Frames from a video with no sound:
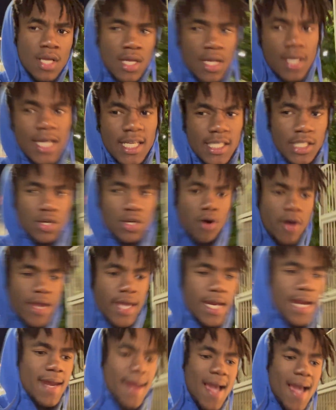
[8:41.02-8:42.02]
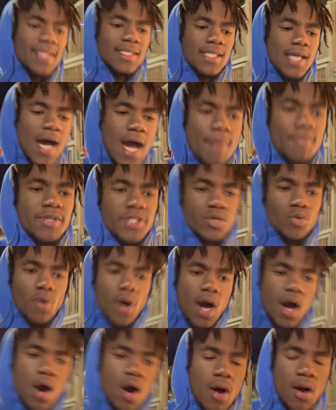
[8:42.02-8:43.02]
is doing in the nighttime as
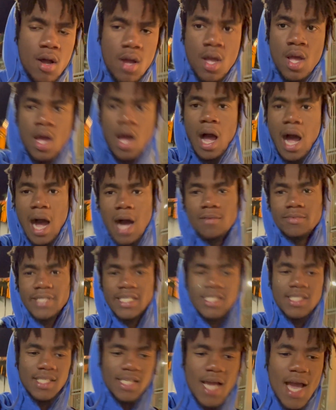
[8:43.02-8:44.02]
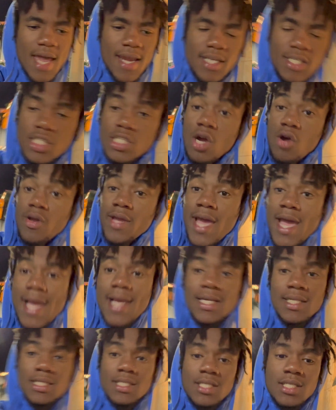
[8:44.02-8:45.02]
well. Just to kind of
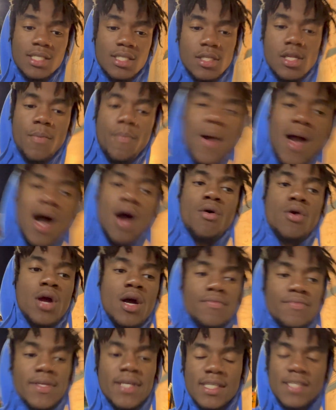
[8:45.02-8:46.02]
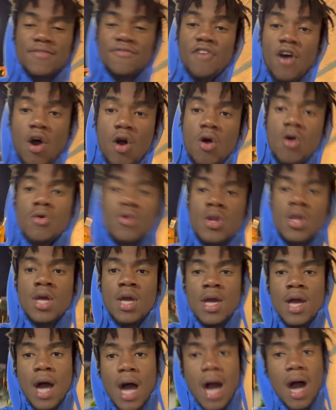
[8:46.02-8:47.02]
showcase the power of this phone,
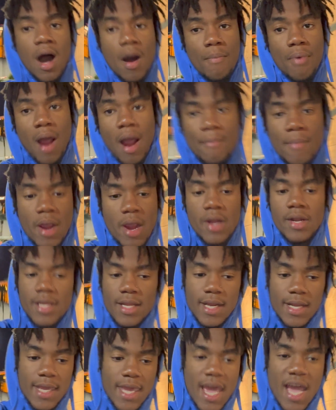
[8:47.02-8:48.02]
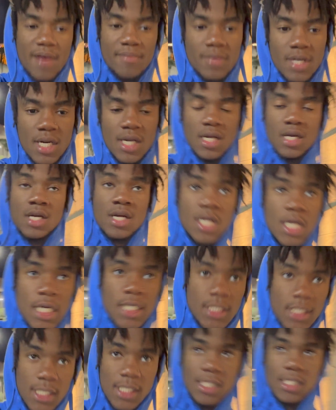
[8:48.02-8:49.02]
primarily the camera,
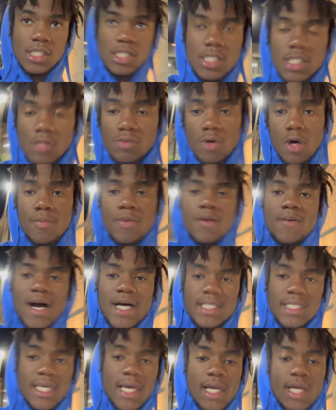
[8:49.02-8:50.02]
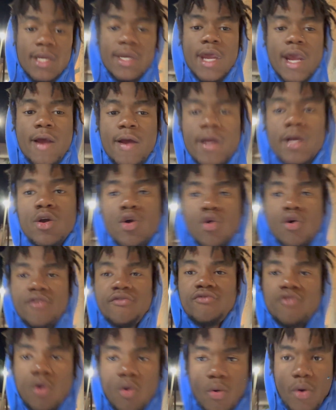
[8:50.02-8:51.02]
since this will be my secondary going
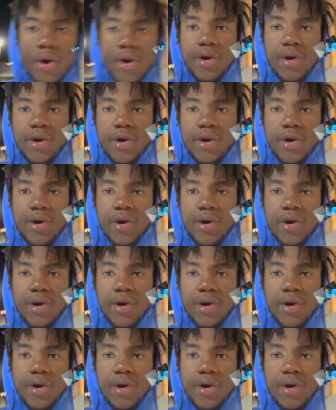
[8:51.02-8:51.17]
forward.